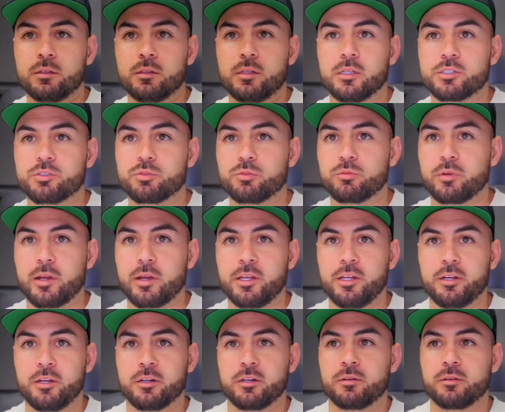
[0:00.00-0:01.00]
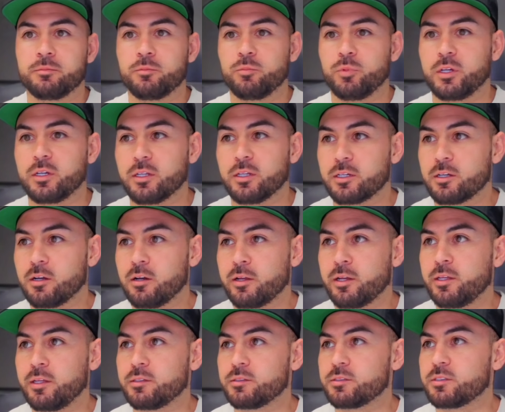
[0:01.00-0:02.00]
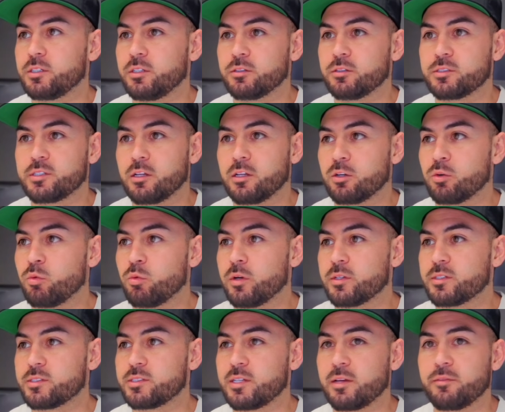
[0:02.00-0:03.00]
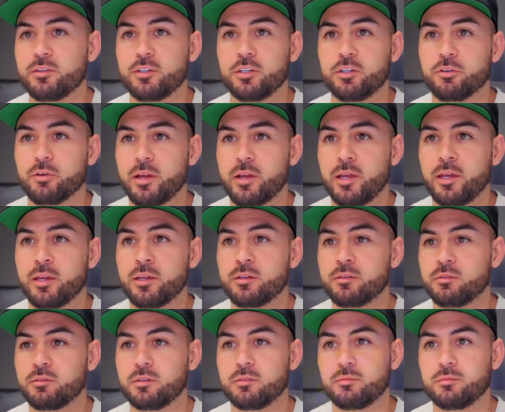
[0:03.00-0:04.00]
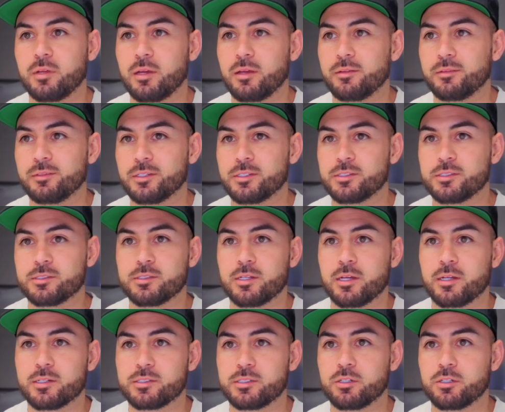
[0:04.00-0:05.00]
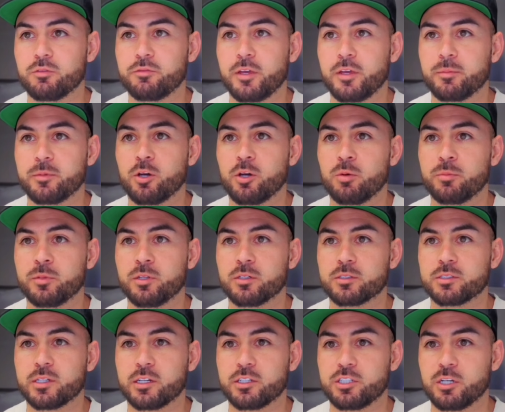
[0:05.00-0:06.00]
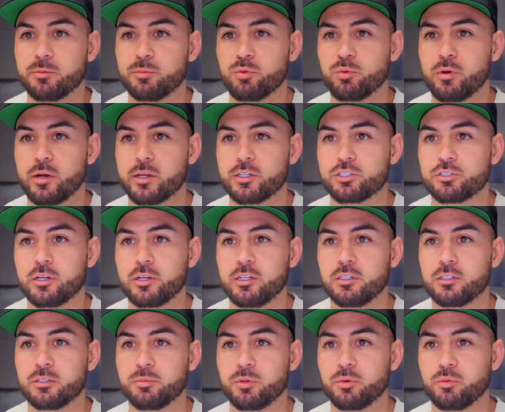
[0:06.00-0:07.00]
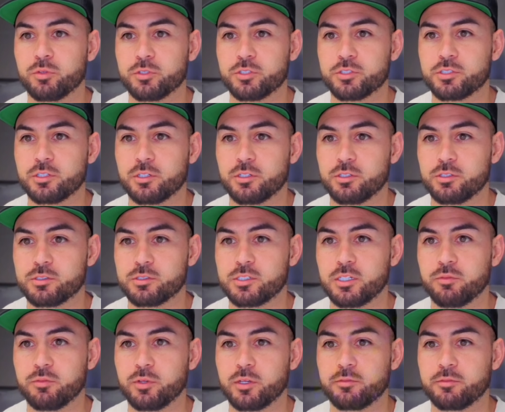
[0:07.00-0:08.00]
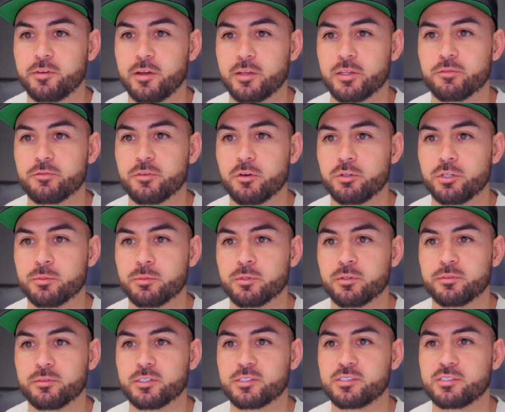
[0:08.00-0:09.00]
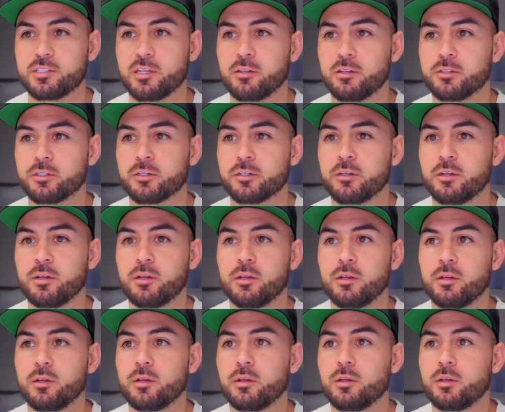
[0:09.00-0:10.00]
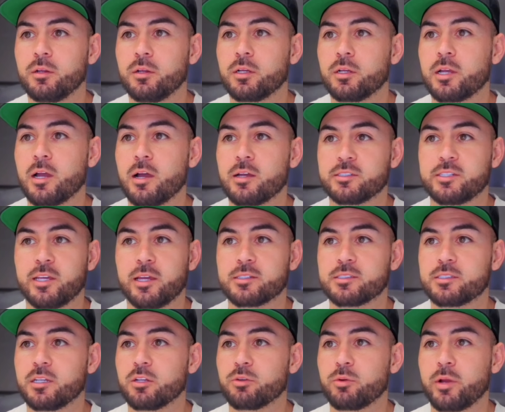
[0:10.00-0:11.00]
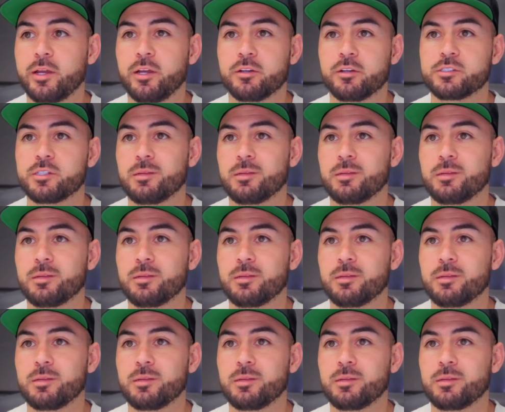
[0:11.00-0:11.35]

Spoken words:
This one right here. We click on it. See, the seller wants 70 grand. This is not a single family home. It looks like a double wide trailer, but we're just going to see if we can find the phone number of this seller. Contact seller right here.